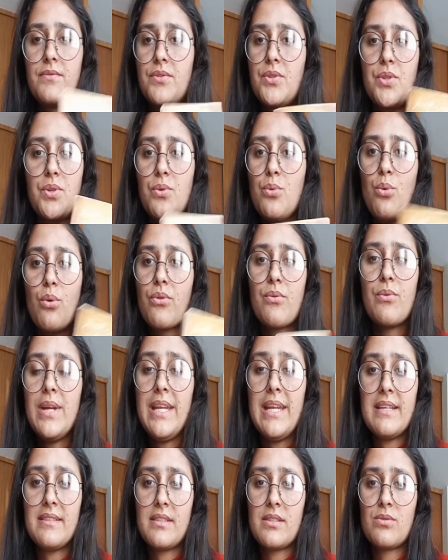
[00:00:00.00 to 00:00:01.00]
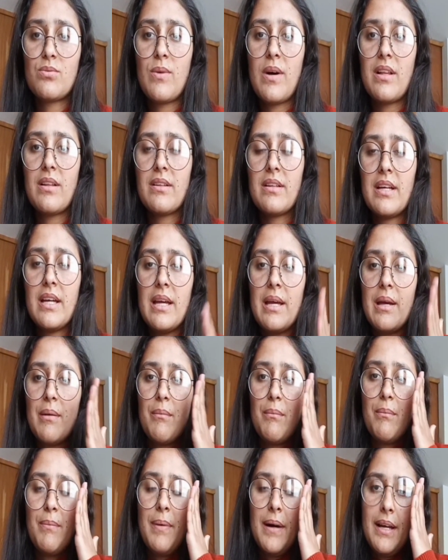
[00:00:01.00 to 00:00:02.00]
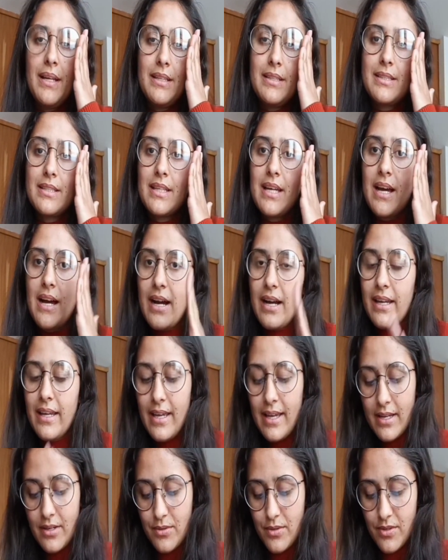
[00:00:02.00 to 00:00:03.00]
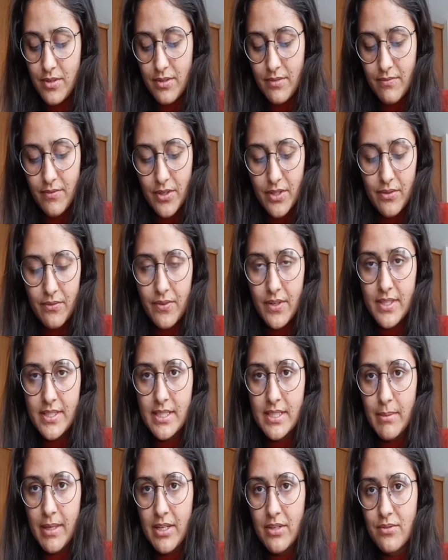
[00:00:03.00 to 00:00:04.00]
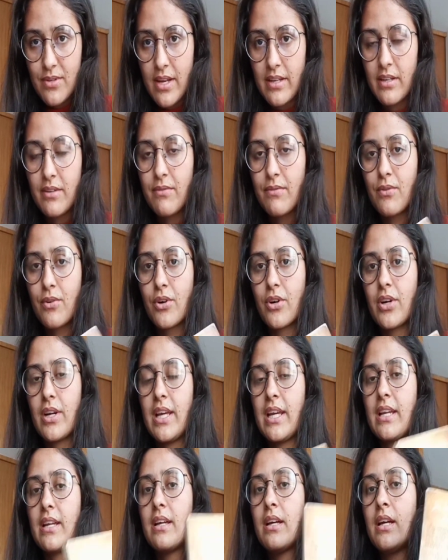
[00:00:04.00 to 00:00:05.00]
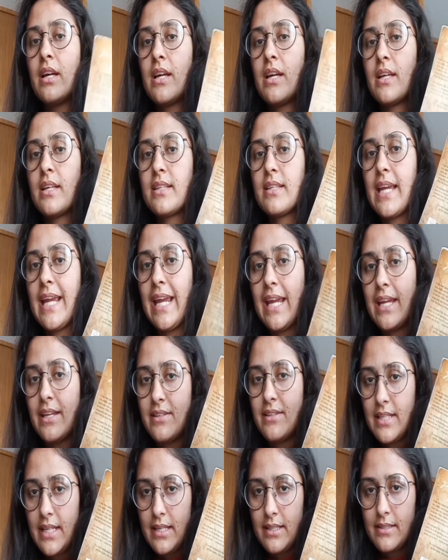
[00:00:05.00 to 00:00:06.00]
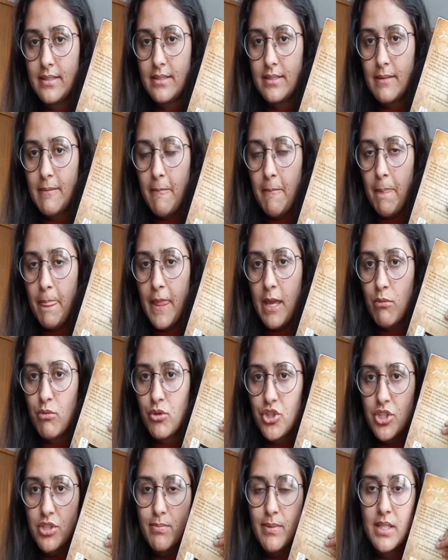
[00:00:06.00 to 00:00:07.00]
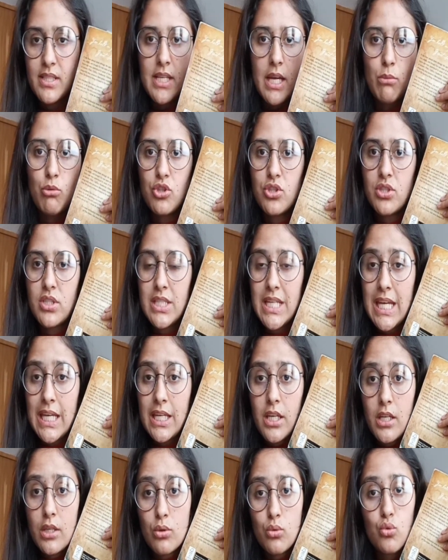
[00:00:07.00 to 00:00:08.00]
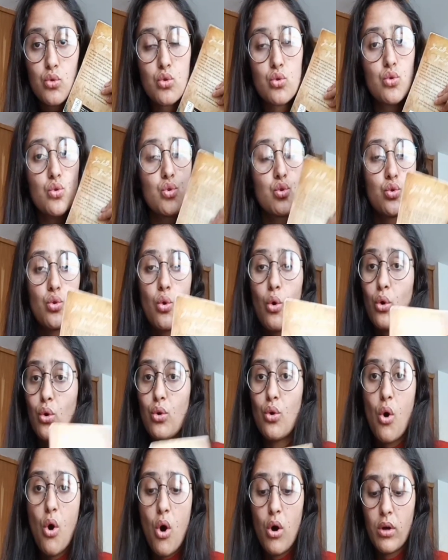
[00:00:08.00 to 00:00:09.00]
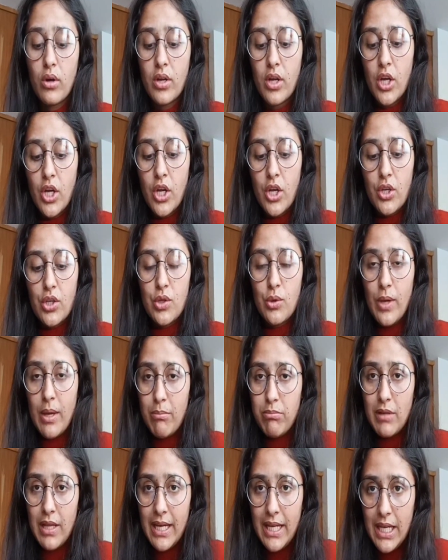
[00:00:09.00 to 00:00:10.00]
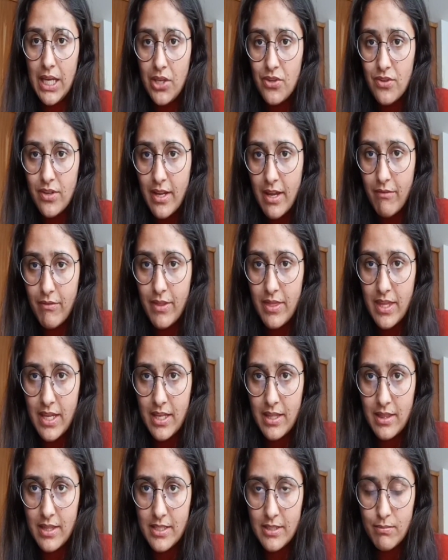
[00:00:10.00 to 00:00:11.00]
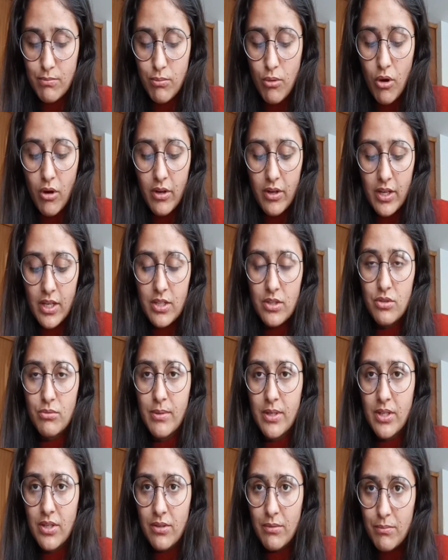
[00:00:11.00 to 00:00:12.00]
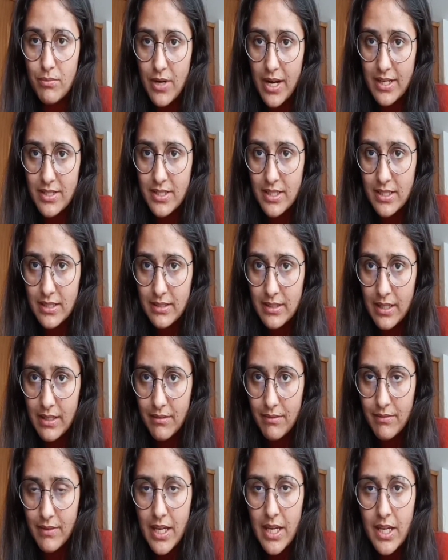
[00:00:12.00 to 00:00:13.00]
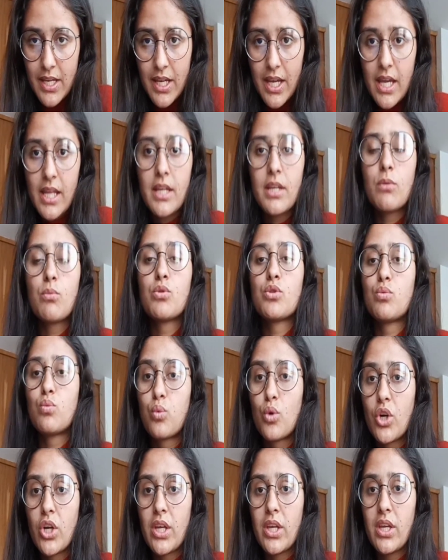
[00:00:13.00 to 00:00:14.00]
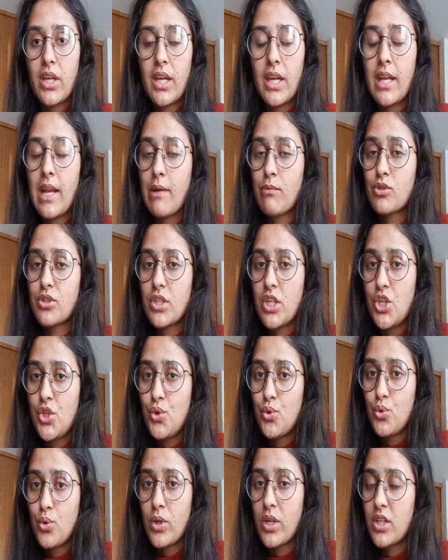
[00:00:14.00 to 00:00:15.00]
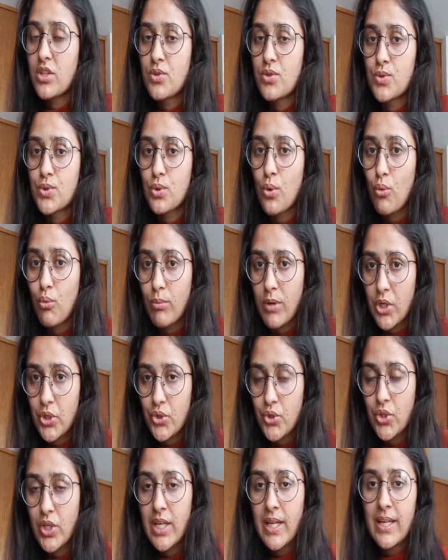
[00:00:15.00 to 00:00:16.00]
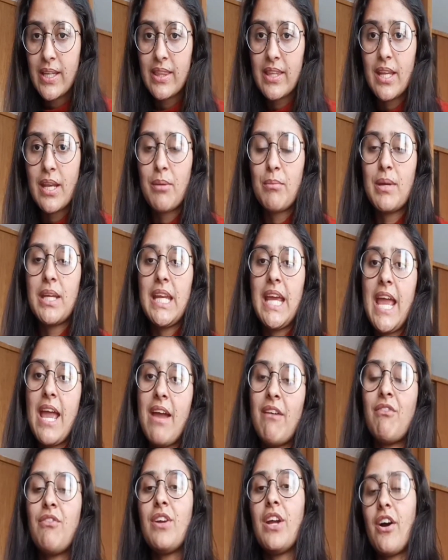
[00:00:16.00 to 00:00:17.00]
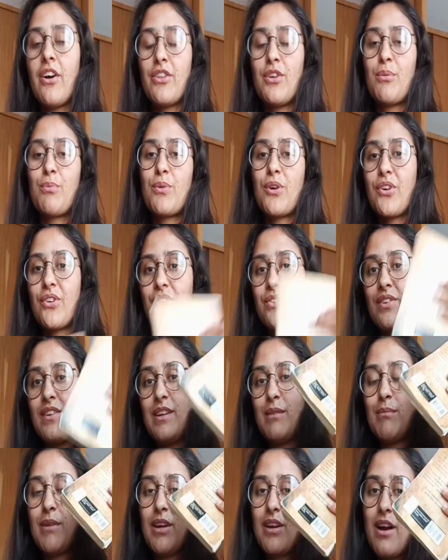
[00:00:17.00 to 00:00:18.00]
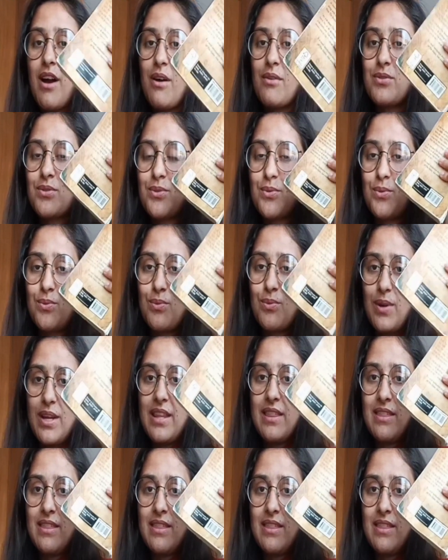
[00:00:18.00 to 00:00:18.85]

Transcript: 2 or 3 days as well. But for the first time, I had read it for like 8 days. It was just because I was taking so long to apply each and everything in this book into my practical life and it was working, and I was enjoying it so much that I made every other person in my house read